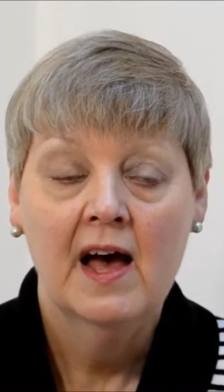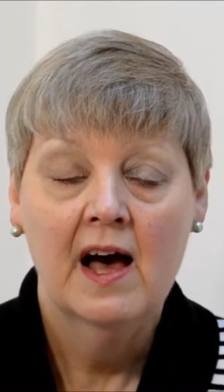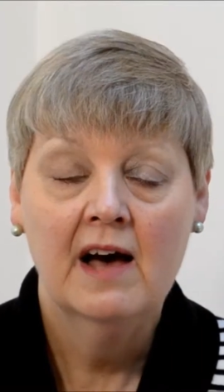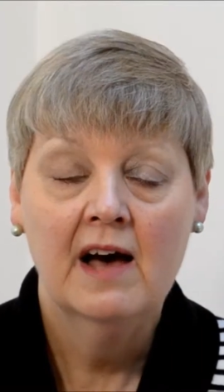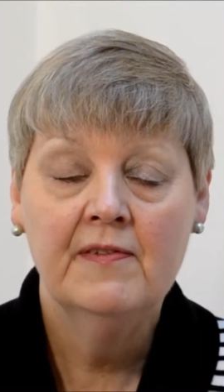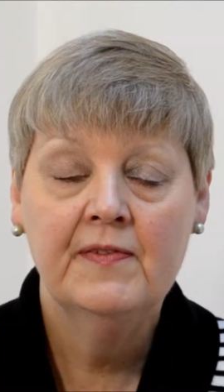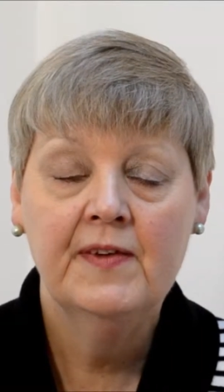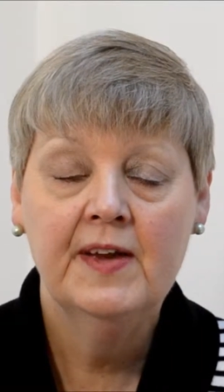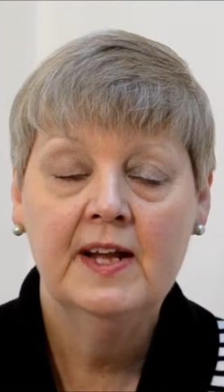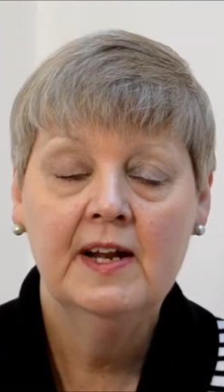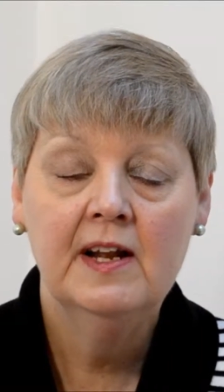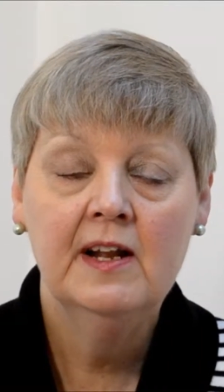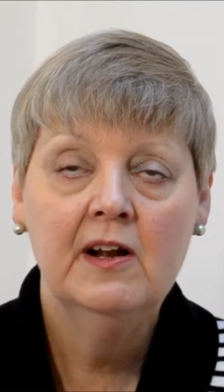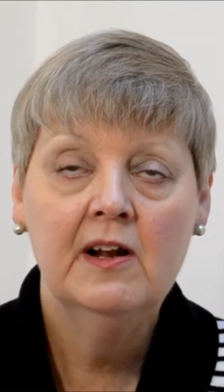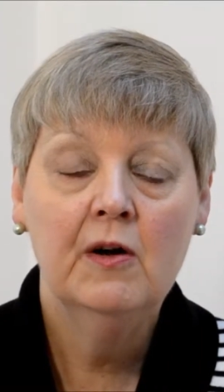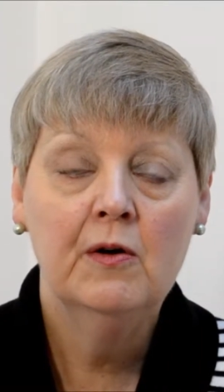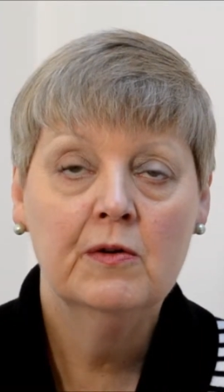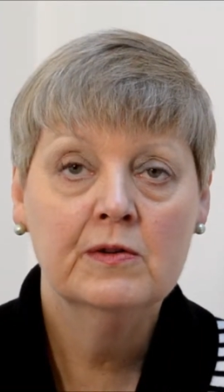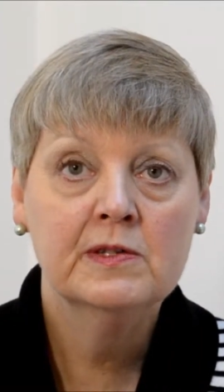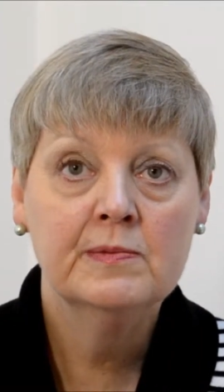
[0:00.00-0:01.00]
I feel a
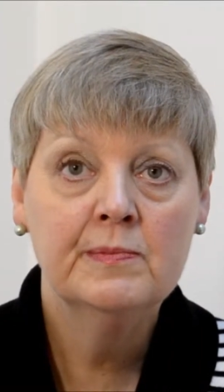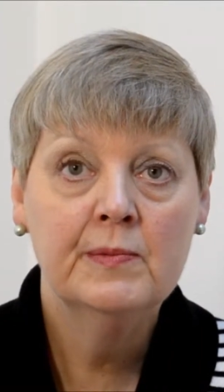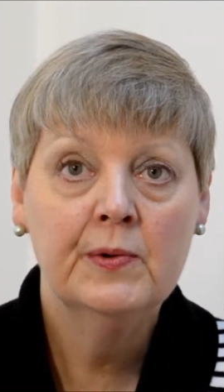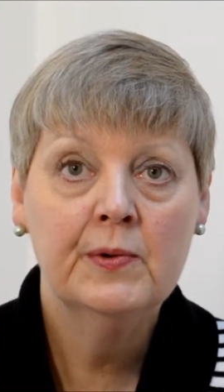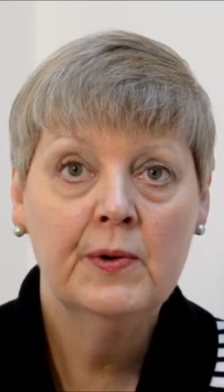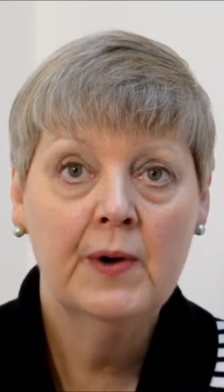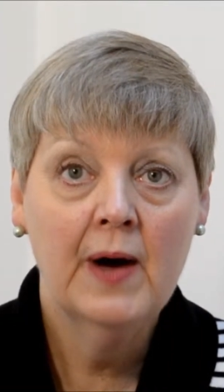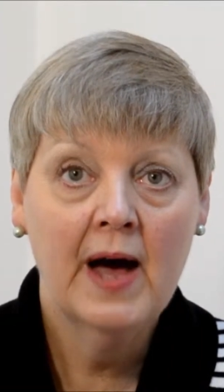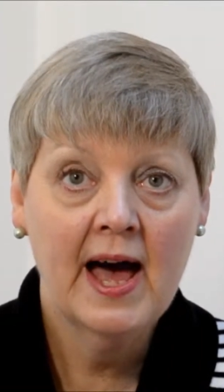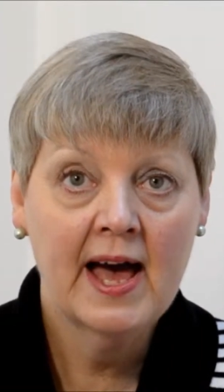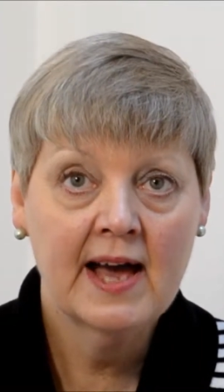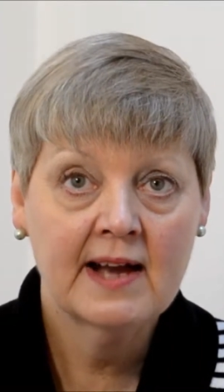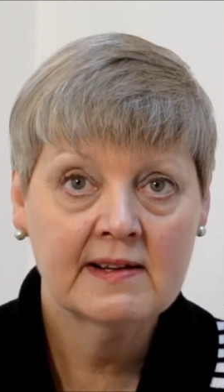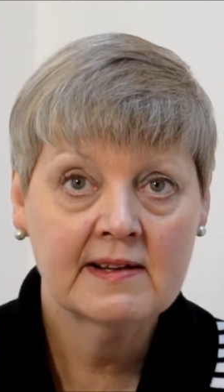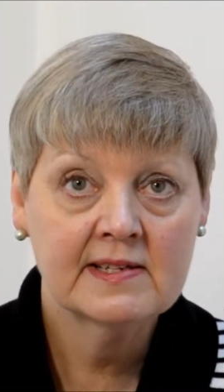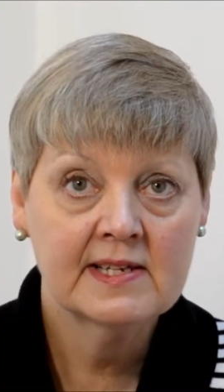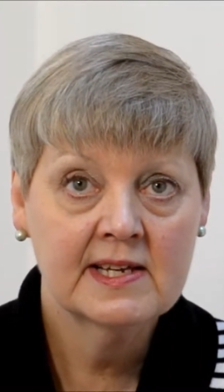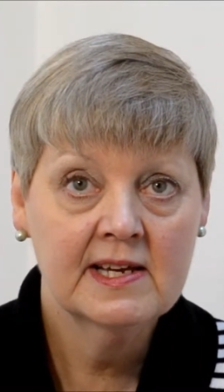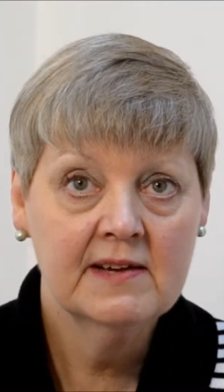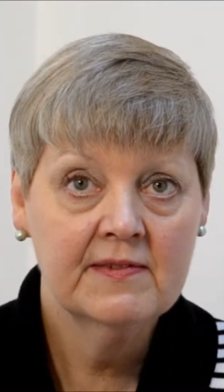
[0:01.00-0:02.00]
lot more
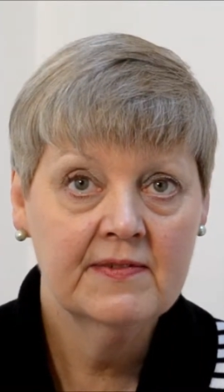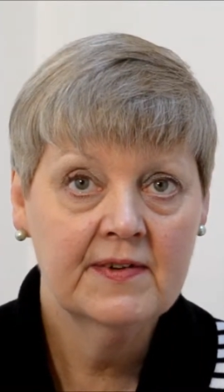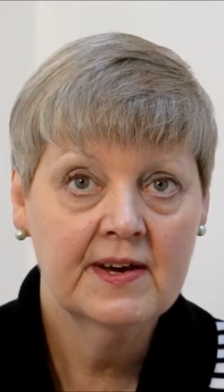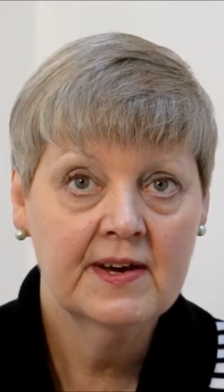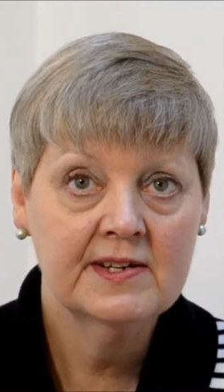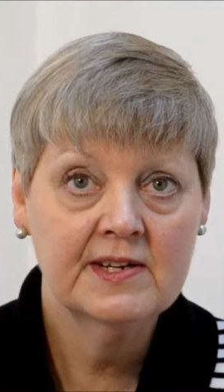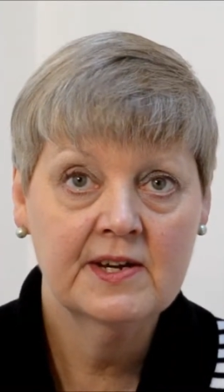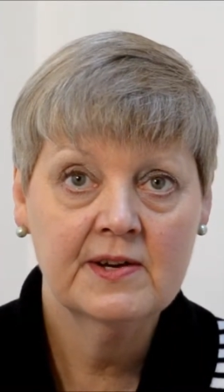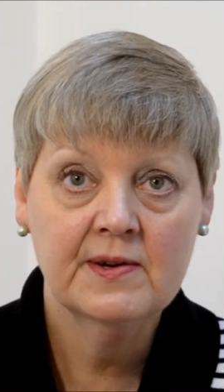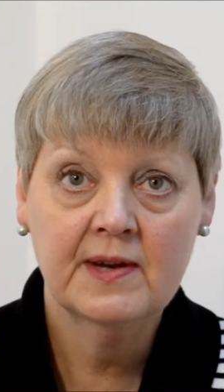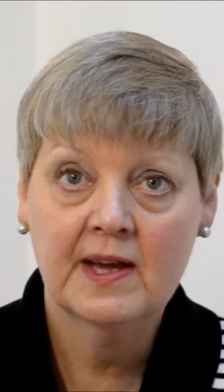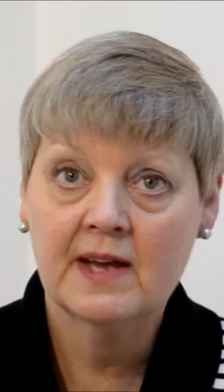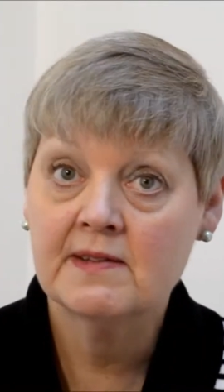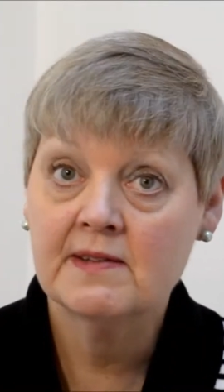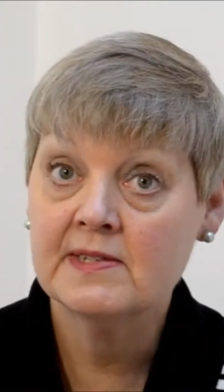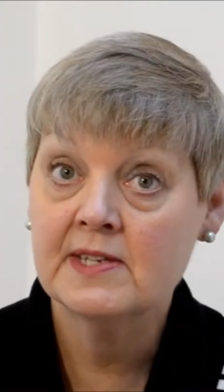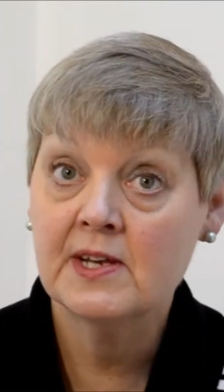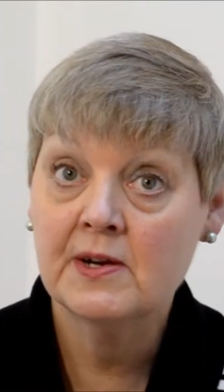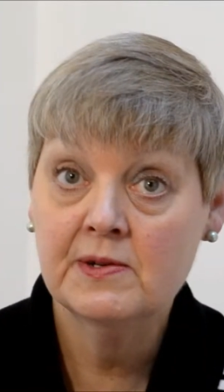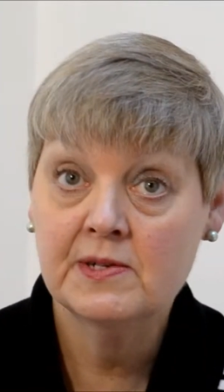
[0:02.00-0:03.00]
active, I don't
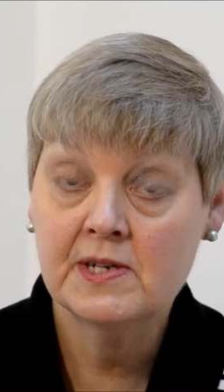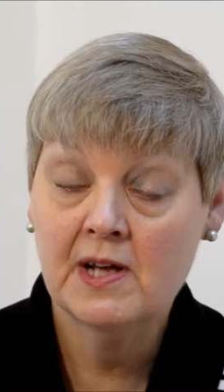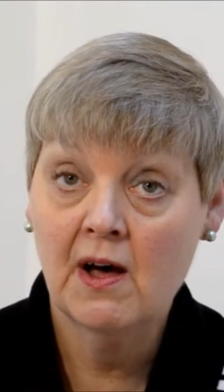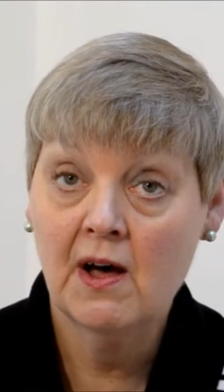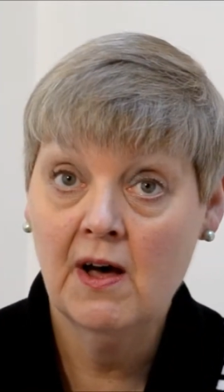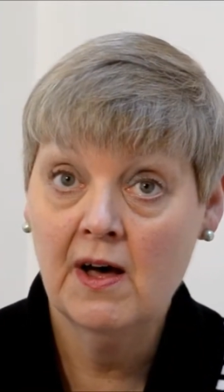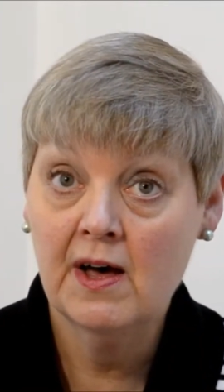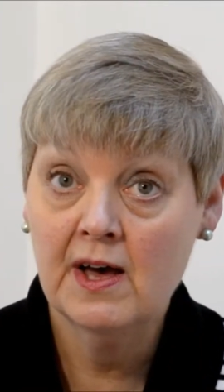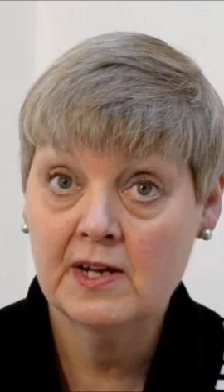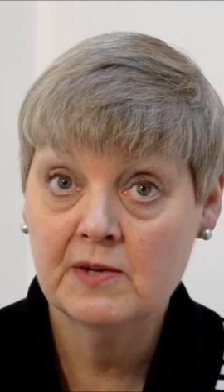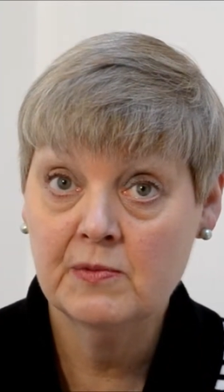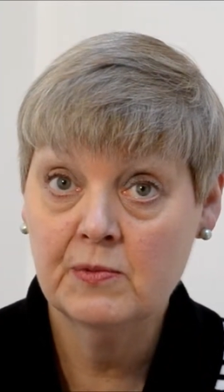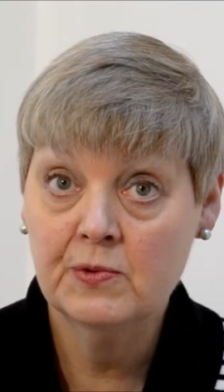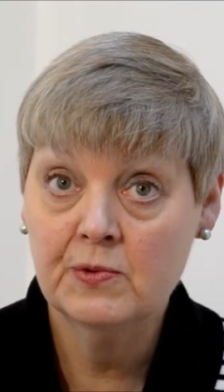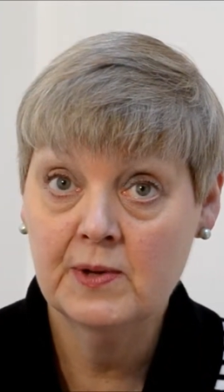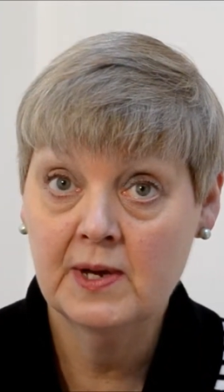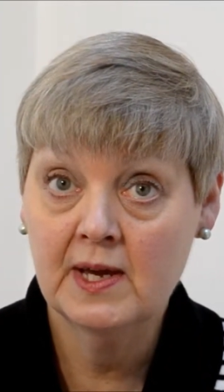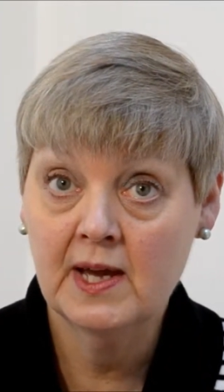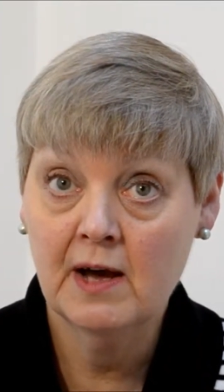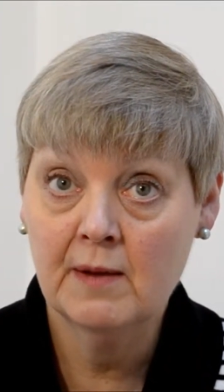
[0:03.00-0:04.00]
get so tired
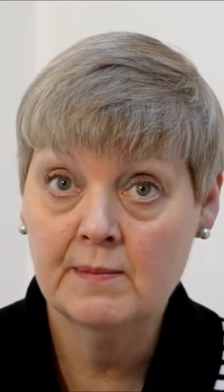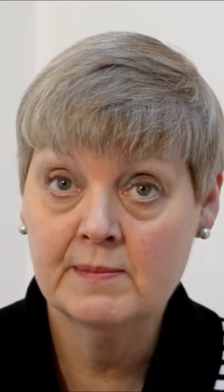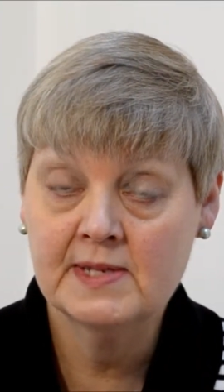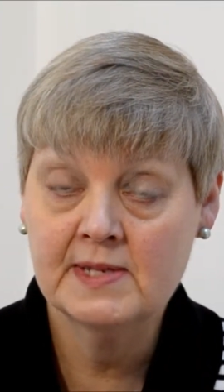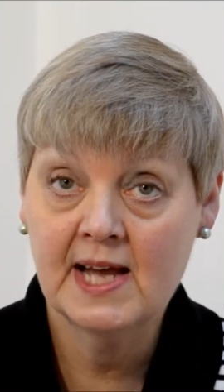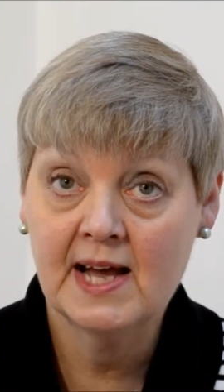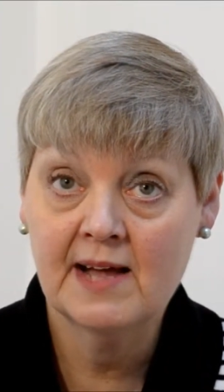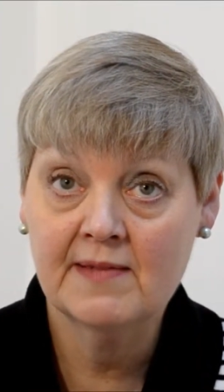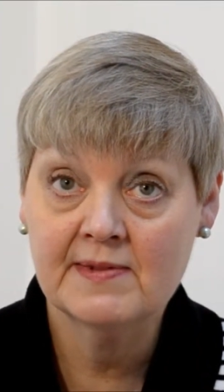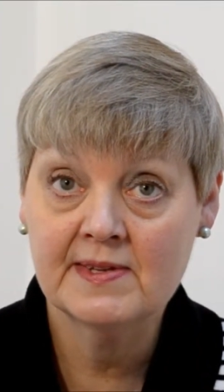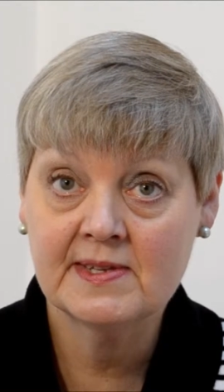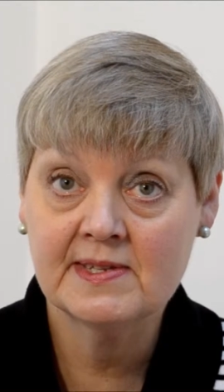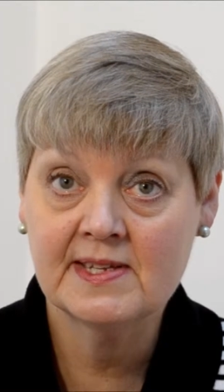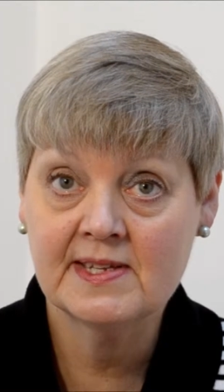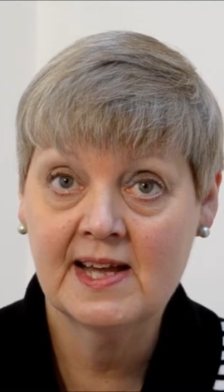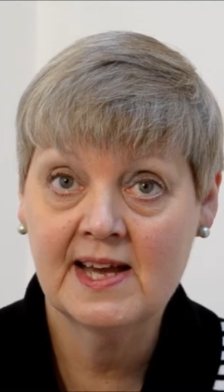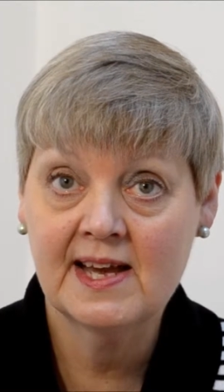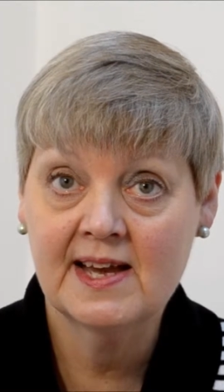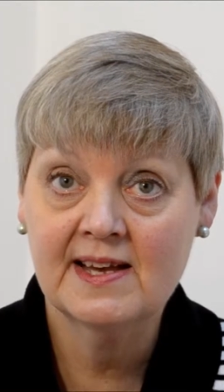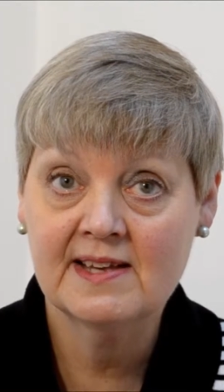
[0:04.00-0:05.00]
walking up and down the
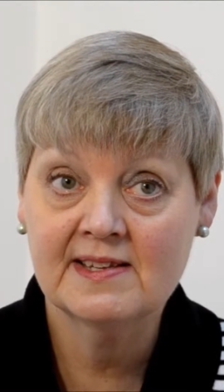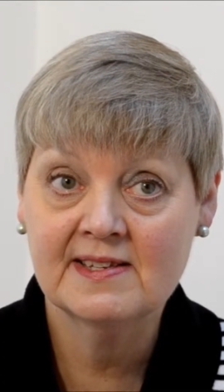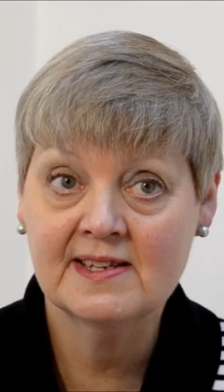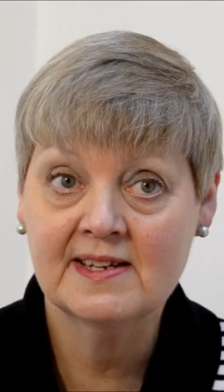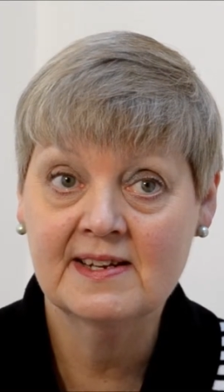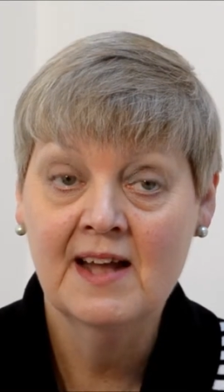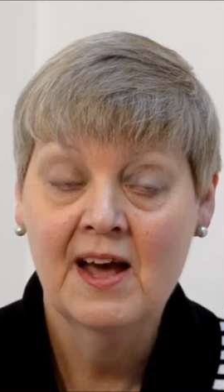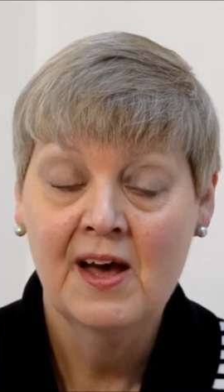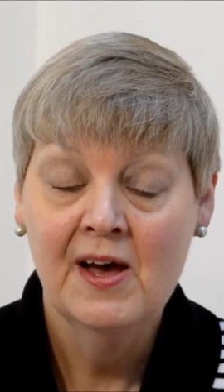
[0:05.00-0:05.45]
stairs, and